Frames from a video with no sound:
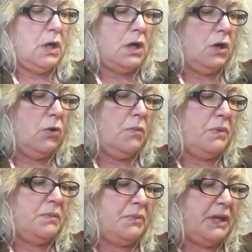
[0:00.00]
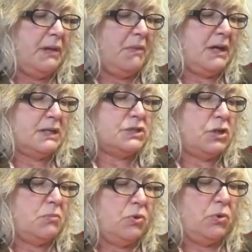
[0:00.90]
Oh, I've been playing my
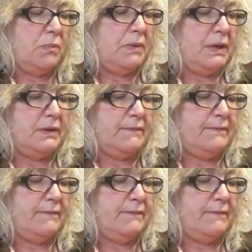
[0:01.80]
guitar more, but